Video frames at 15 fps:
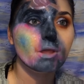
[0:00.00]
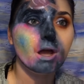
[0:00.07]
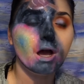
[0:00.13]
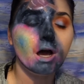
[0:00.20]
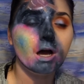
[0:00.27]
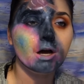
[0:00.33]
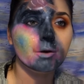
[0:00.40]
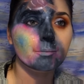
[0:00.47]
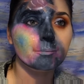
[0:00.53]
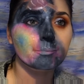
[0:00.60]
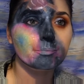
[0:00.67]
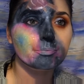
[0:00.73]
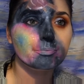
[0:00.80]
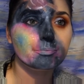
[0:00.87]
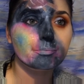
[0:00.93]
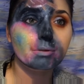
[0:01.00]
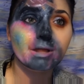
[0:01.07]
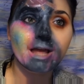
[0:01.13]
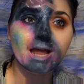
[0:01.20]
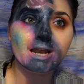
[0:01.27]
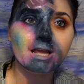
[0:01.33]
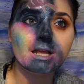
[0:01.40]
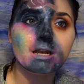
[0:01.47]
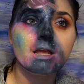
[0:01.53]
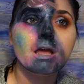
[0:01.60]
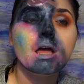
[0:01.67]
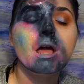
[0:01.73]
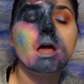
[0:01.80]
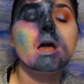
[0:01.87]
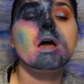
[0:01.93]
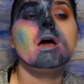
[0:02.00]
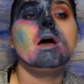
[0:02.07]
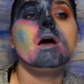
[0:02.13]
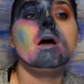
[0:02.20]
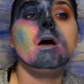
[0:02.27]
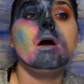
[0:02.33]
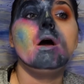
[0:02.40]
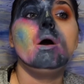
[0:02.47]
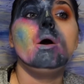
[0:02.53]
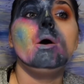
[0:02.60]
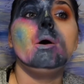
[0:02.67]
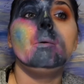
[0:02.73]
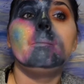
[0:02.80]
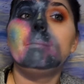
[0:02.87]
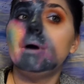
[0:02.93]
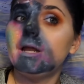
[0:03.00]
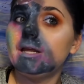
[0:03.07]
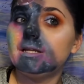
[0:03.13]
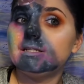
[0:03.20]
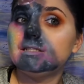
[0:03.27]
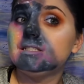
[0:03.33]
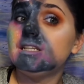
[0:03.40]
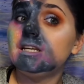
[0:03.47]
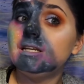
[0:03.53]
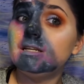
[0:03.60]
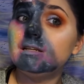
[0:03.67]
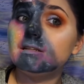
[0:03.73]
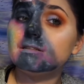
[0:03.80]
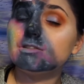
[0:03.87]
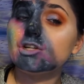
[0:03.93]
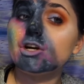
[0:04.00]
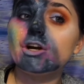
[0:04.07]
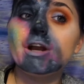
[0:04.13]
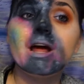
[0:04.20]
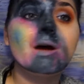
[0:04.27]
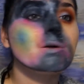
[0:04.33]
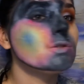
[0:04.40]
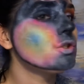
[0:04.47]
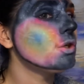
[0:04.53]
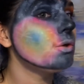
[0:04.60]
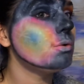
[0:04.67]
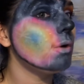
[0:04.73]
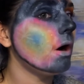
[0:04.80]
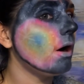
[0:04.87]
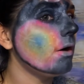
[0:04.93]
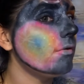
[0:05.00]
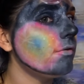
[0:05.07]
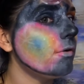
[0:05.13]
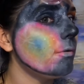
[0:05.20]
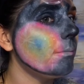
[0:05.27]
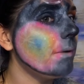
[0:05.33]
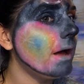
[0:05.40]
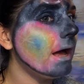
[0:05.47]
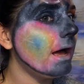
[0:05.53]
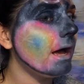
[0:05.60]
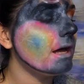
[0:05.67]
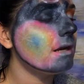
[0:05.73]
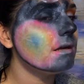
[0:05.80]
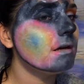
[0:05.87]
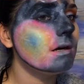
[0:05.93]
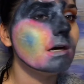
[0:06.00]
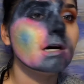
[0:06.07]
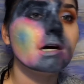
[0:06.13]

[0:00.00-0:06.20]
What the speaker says: planet, but it didn't turn out too awful bad.